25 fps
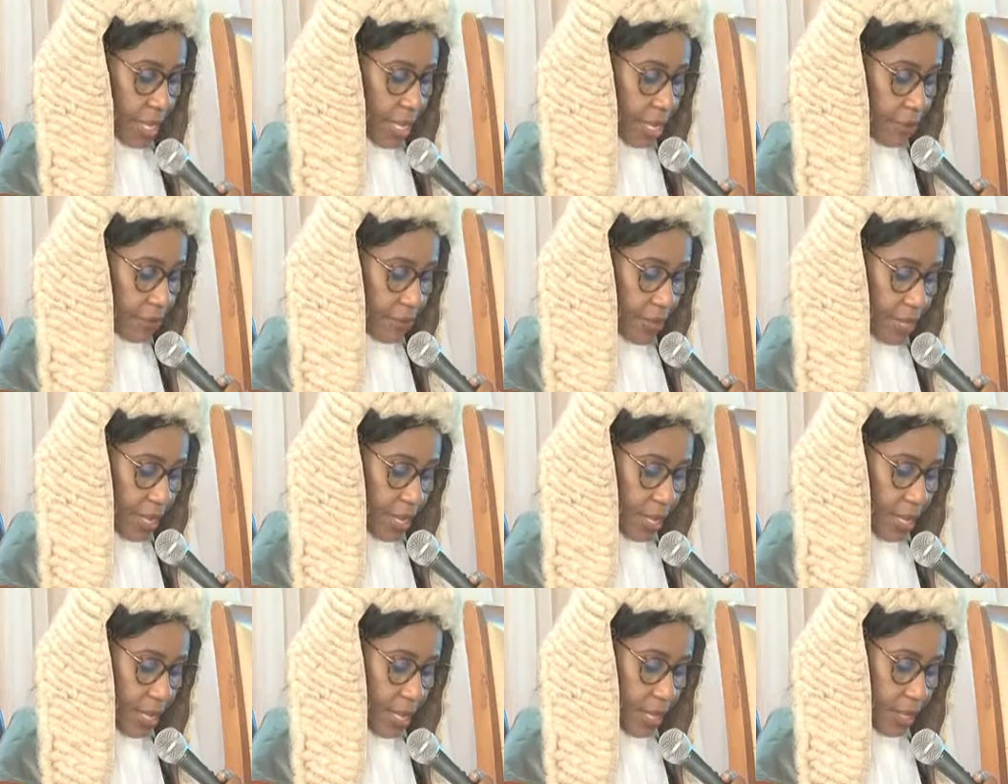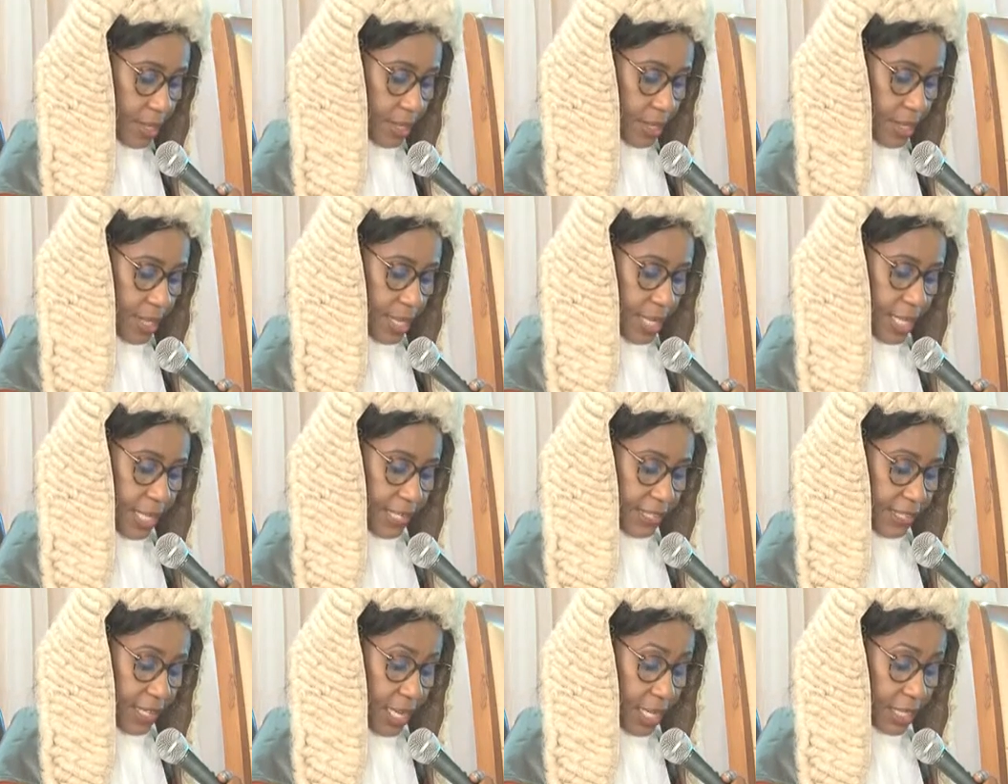Career
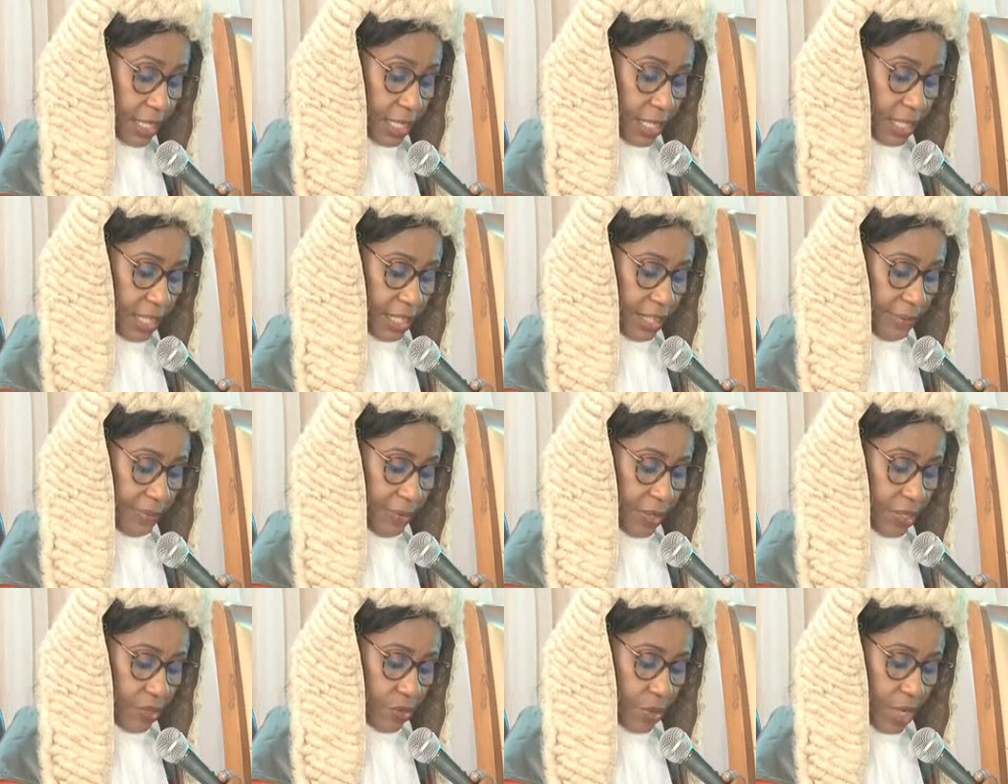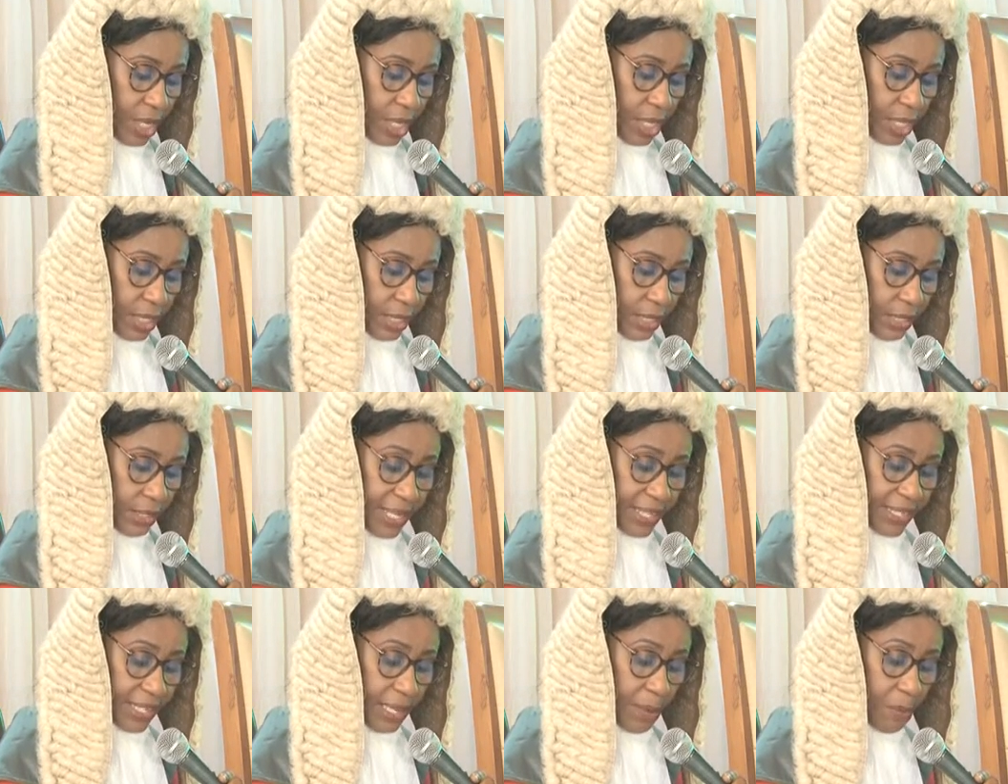is an individual
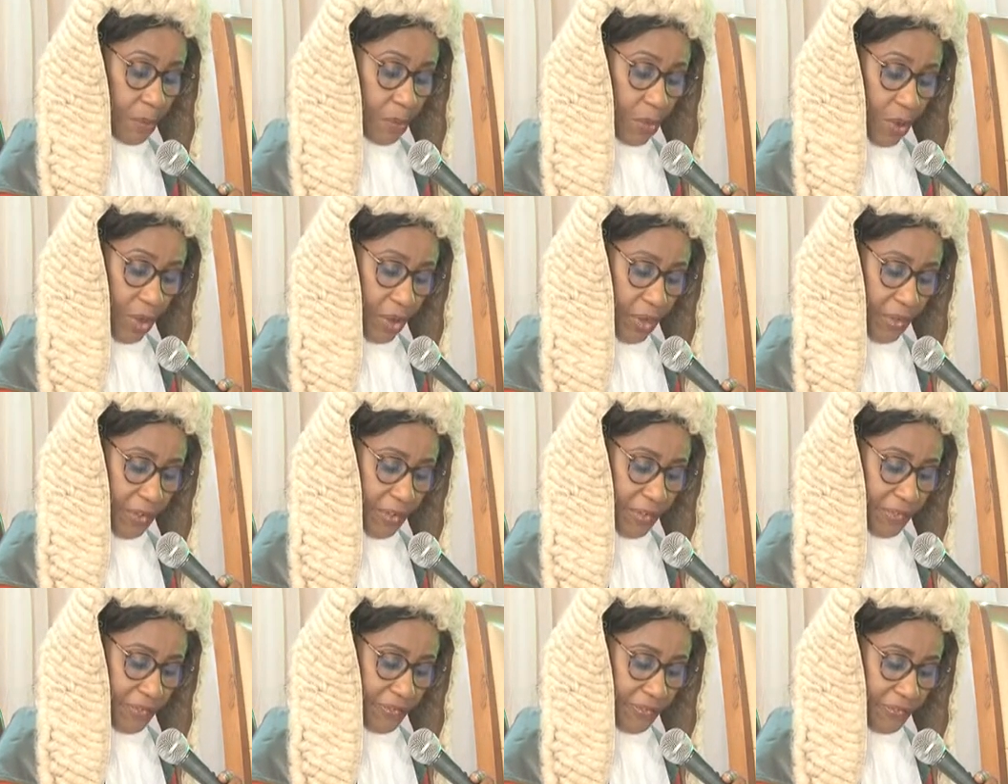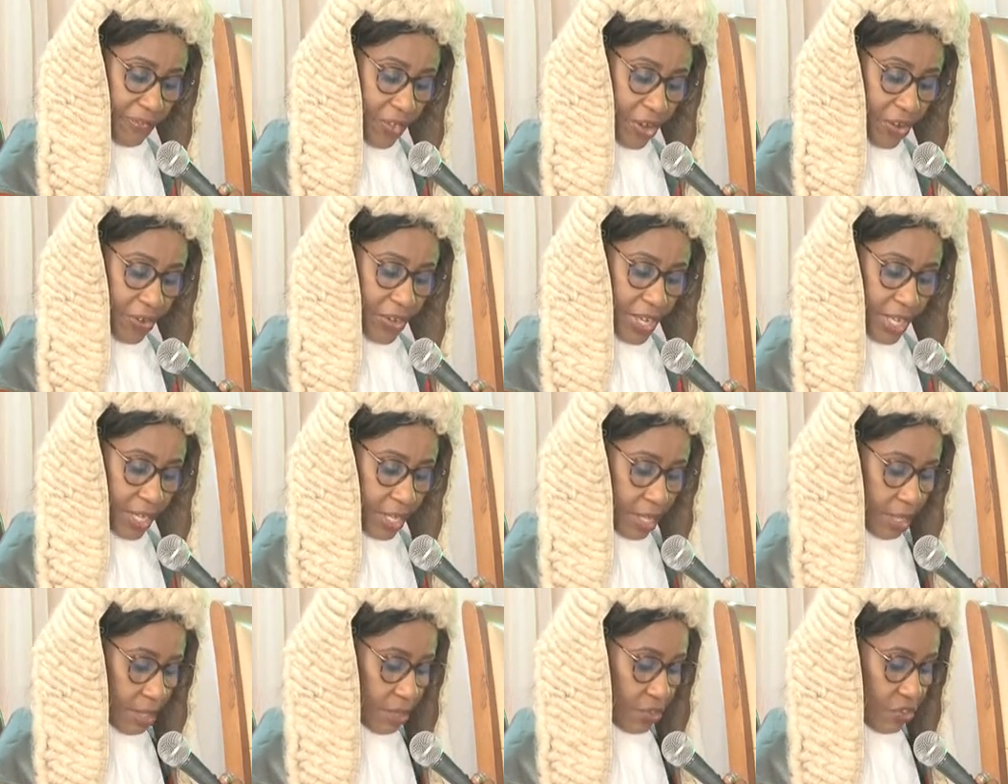
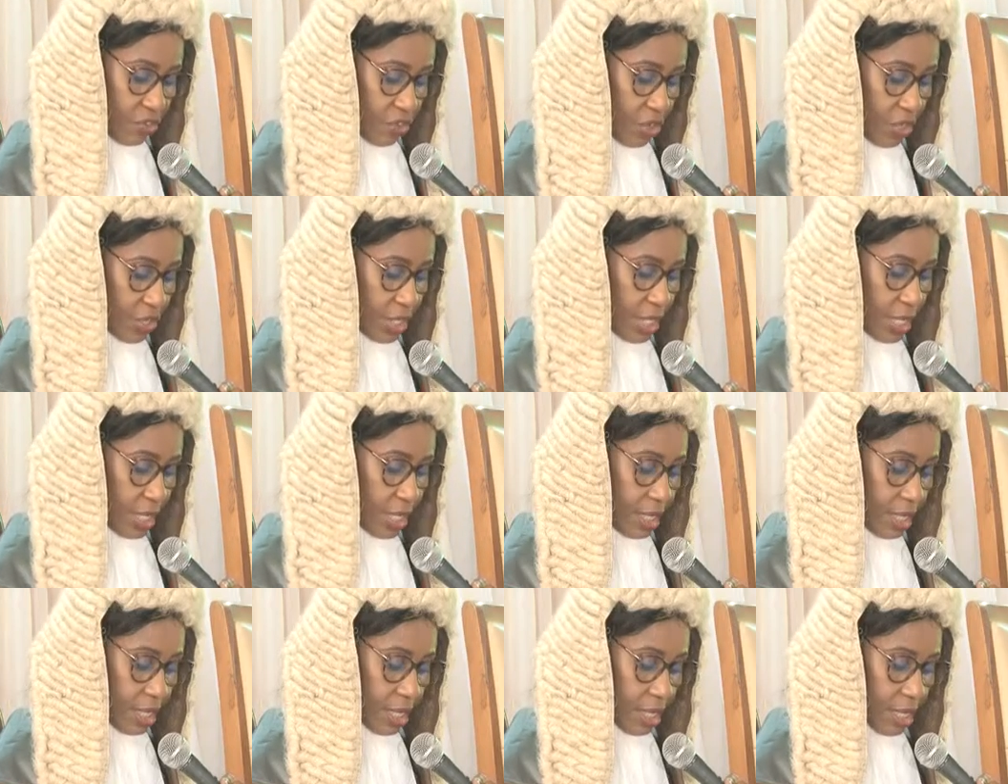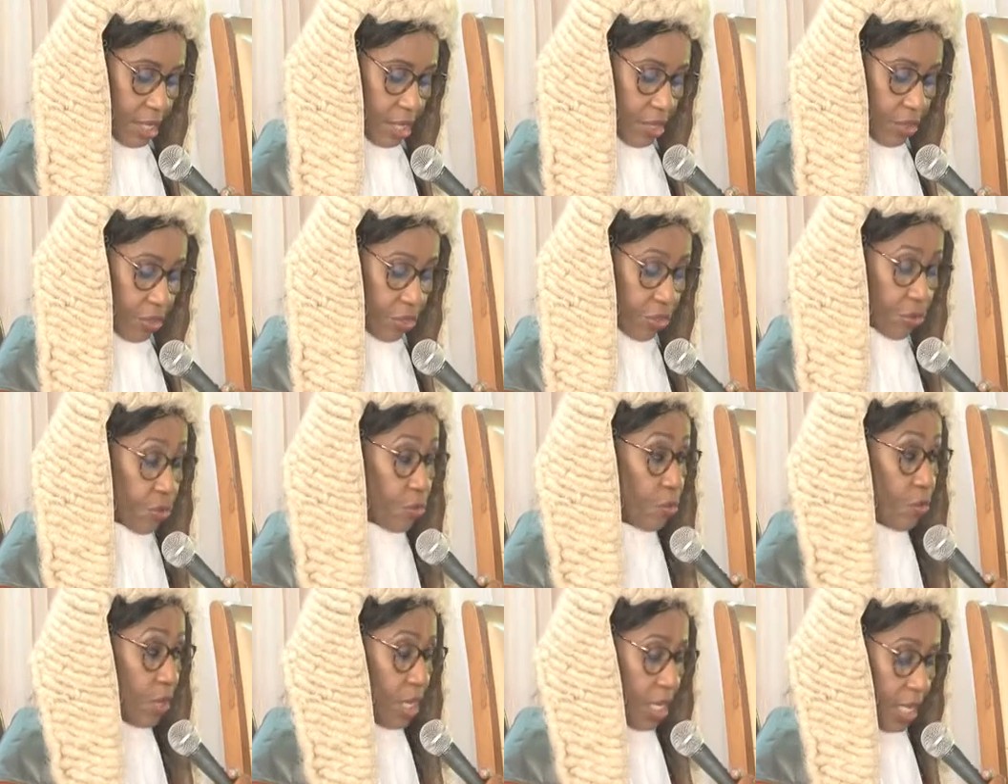metamorphorical journey
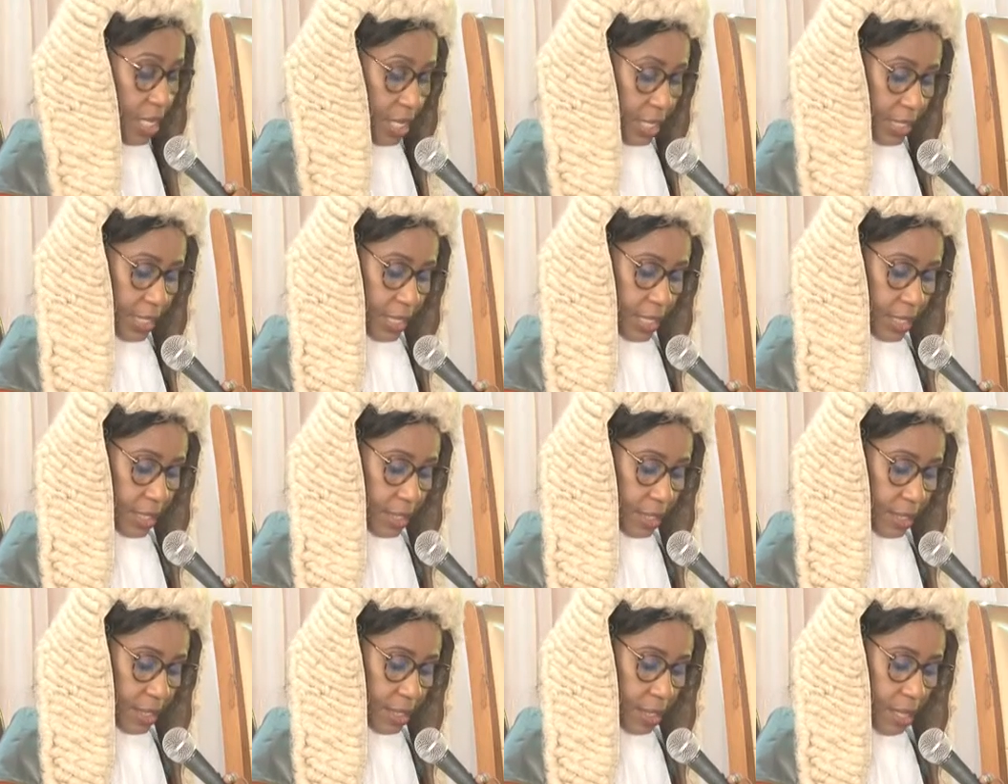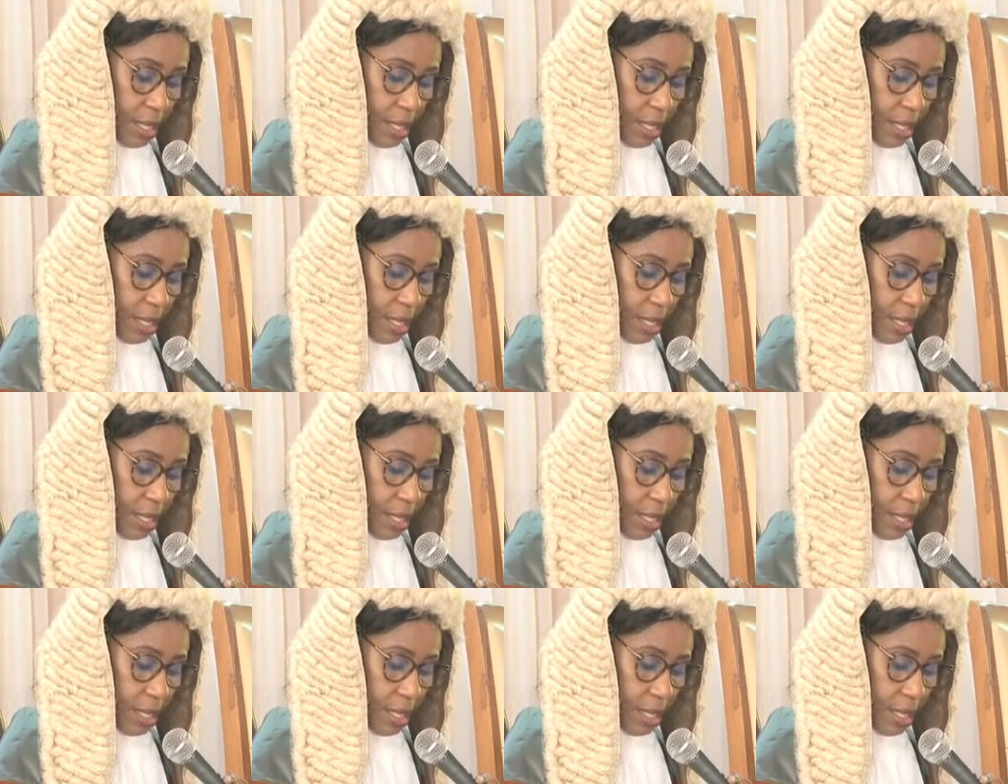through learning,